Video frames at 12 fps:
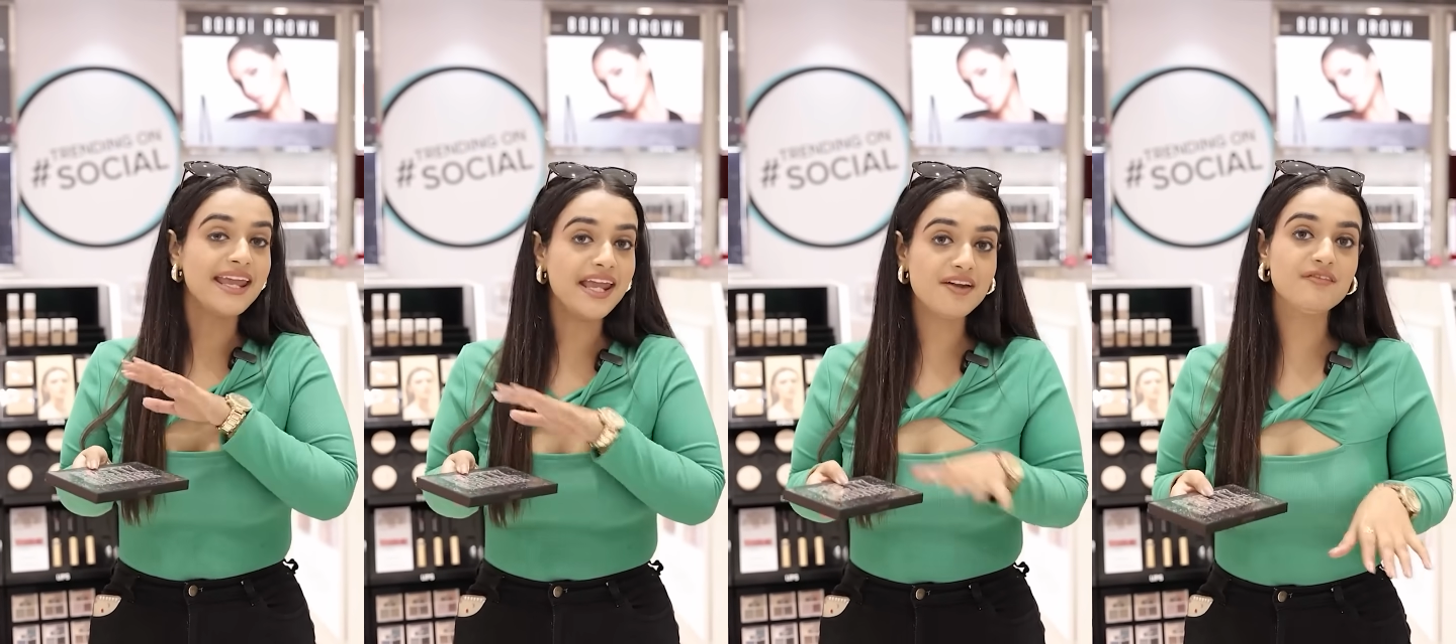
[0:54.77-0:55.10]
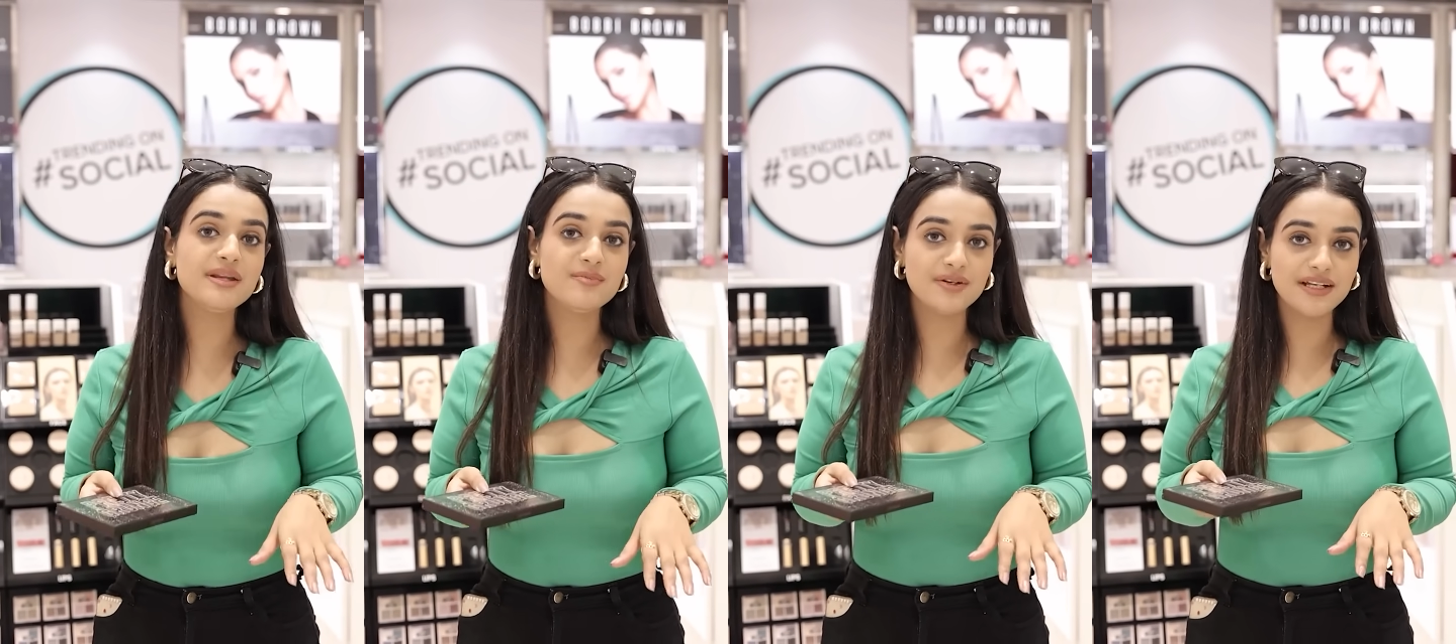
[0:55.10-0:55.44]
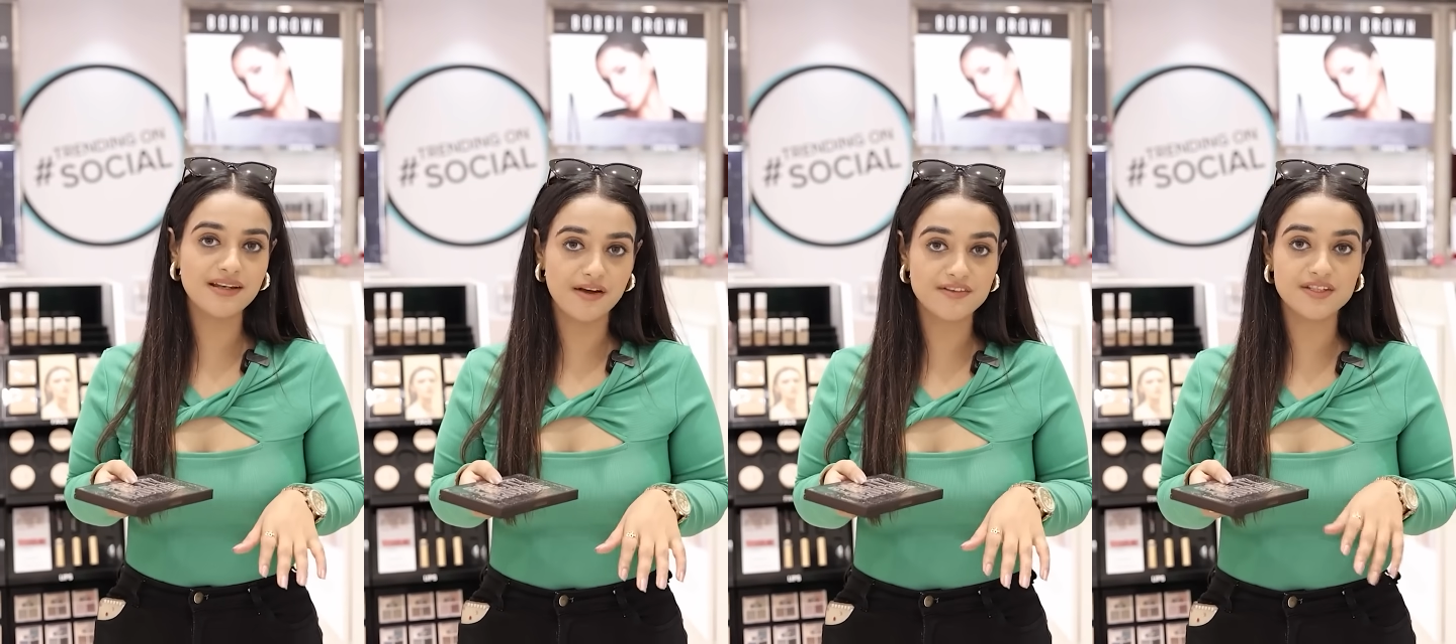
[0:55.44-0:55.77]

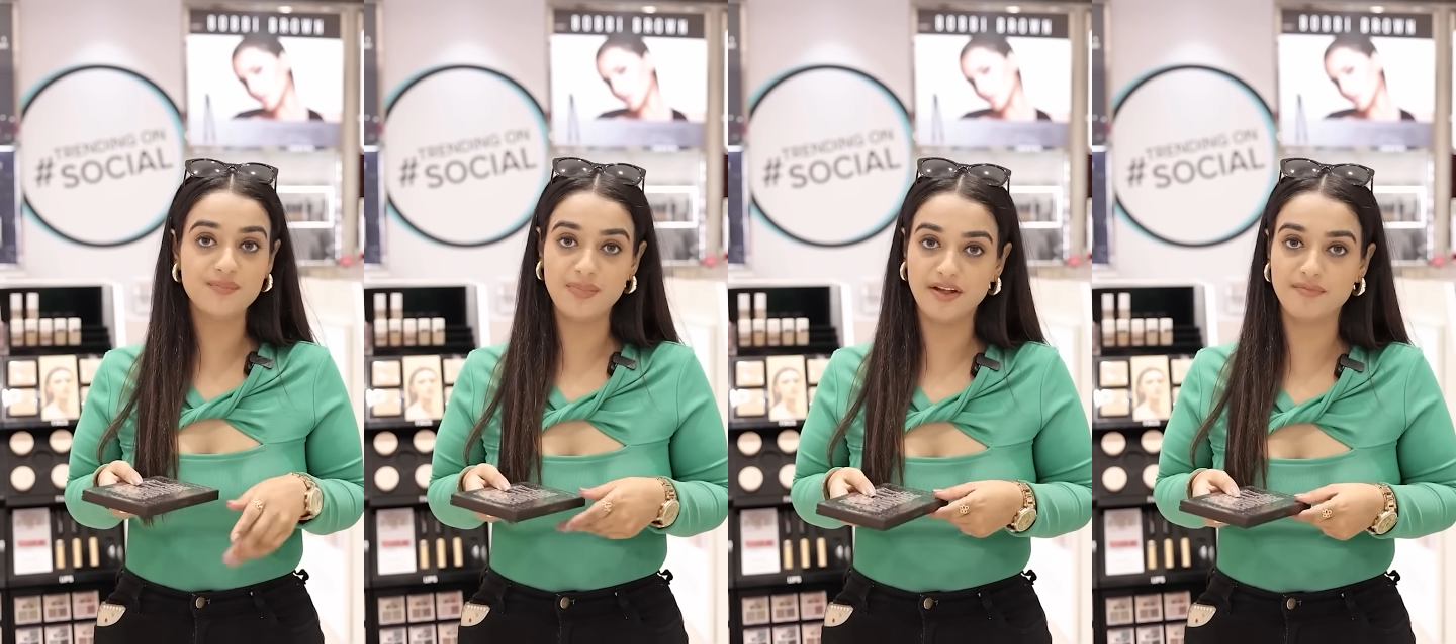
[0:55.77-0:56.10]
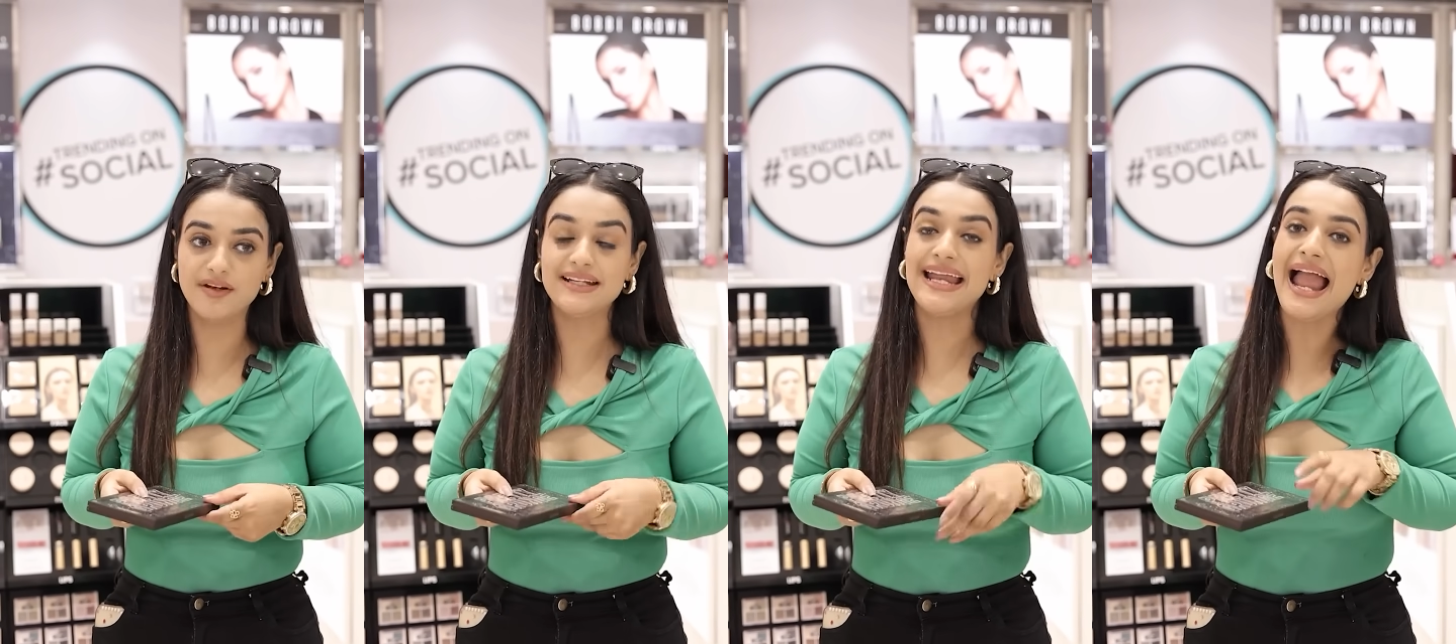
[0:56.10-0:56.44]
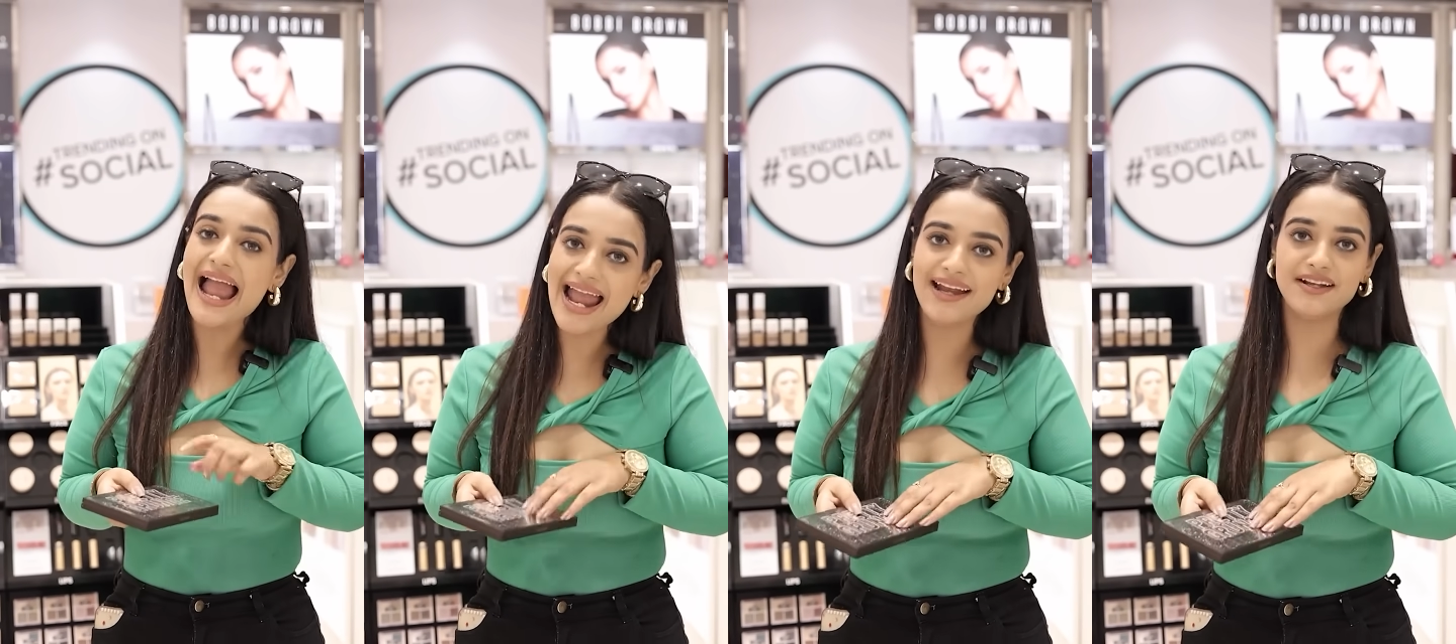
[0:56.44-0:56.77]
everybody loves the pigment,
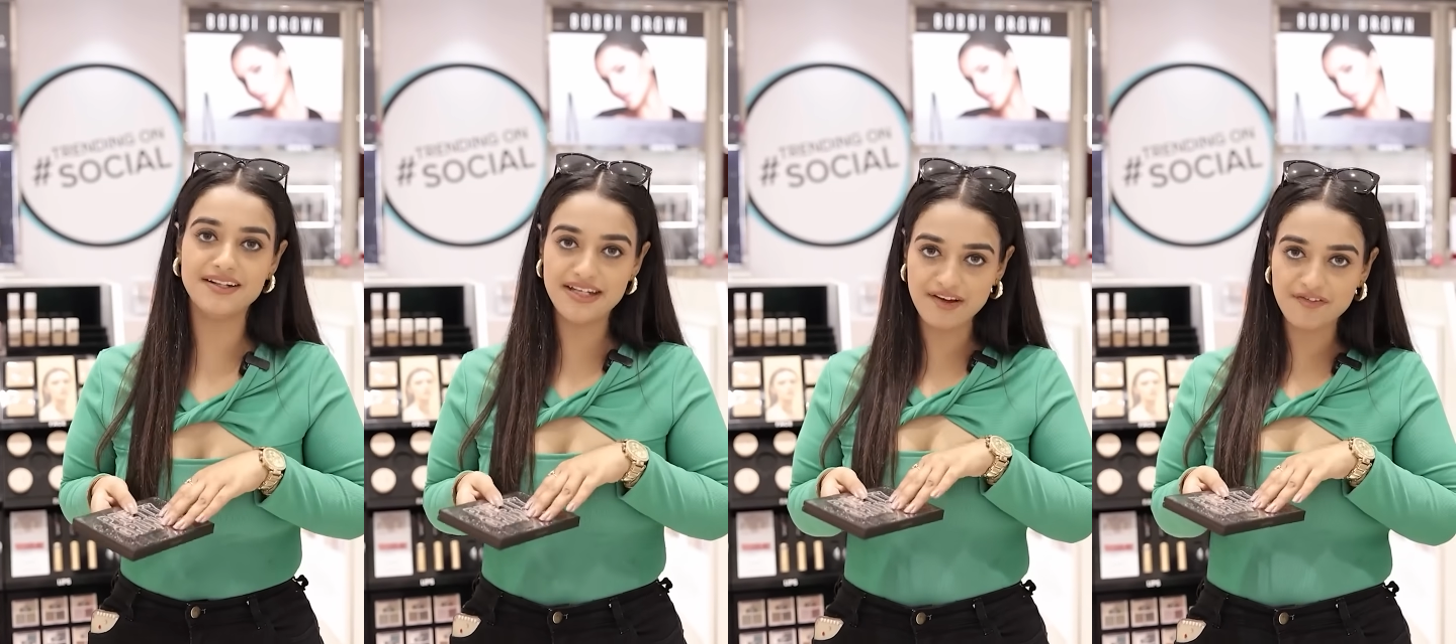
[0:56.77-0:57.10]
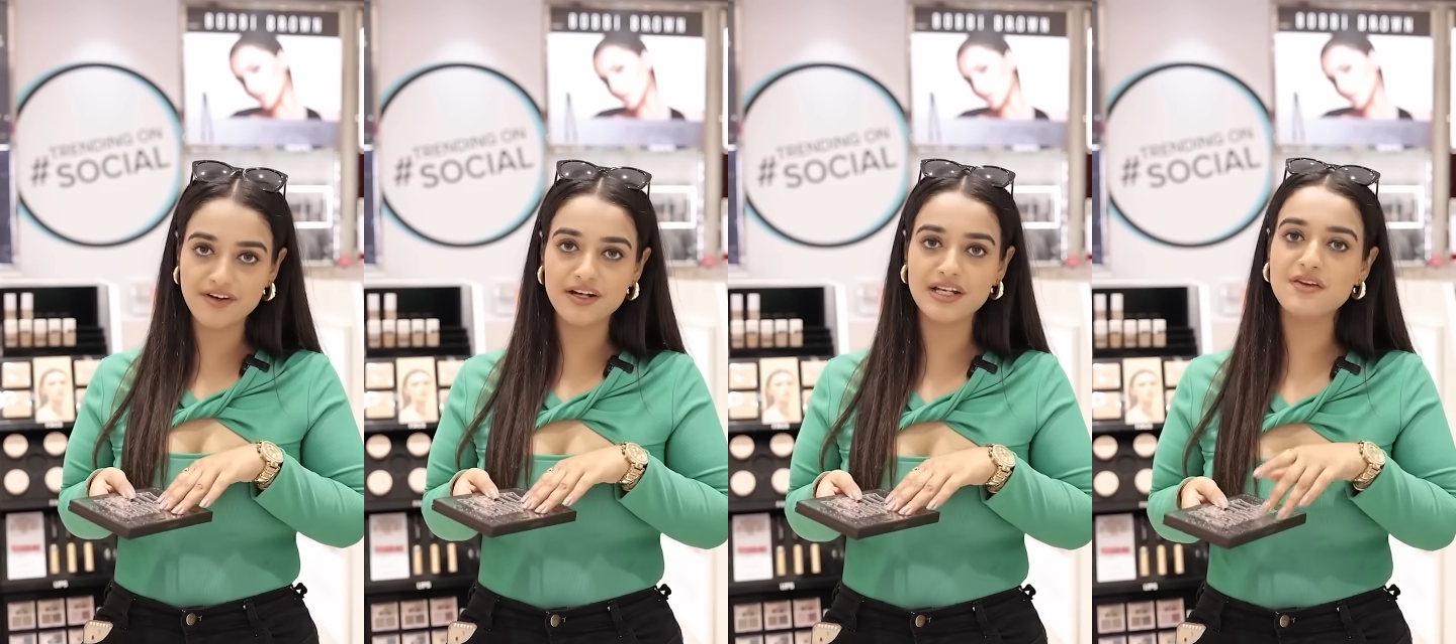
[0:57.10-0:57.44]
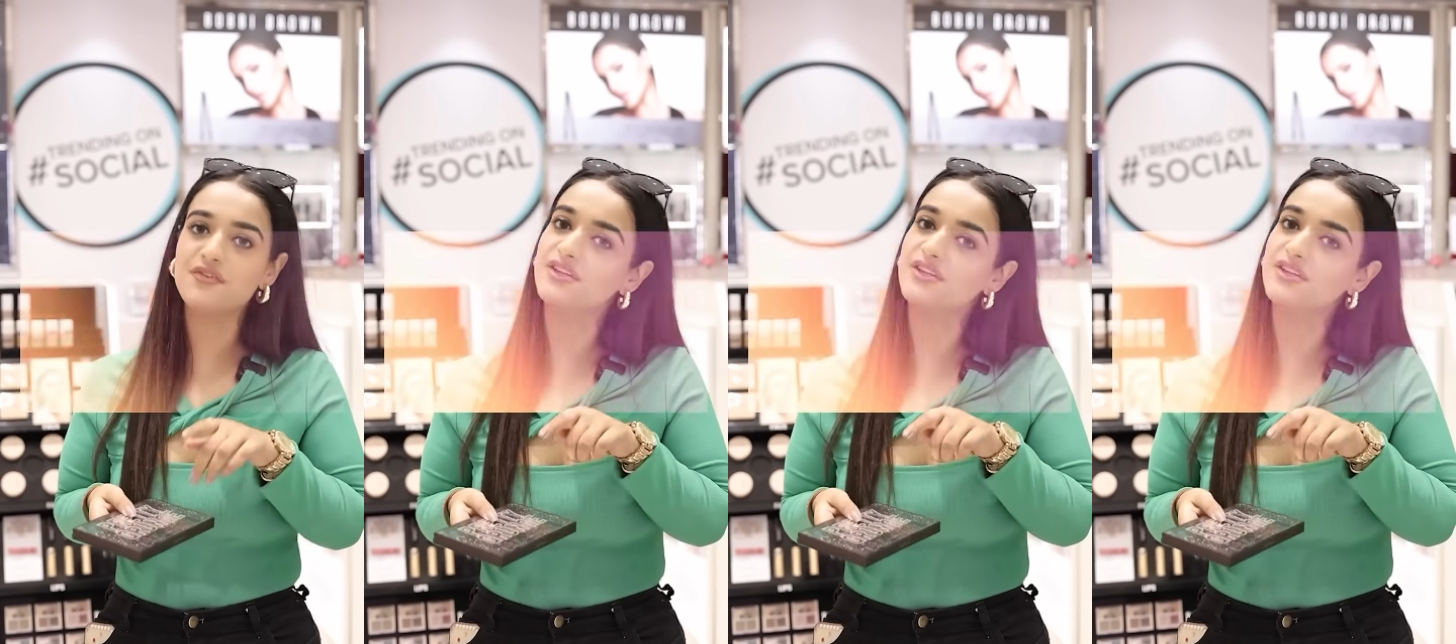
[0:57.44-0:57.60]
and definitely